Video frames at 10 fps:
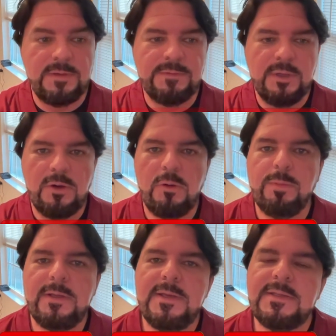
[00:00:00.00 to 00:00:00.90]
If so,
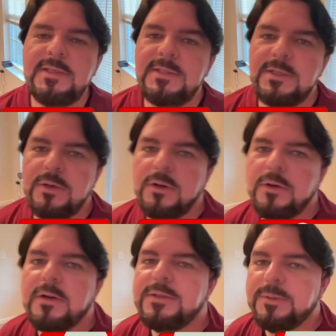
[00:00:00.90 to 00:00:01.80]
please
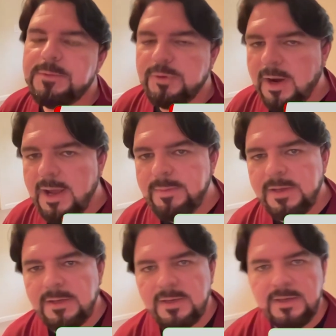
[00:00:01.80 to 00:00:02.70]
consider subscribing,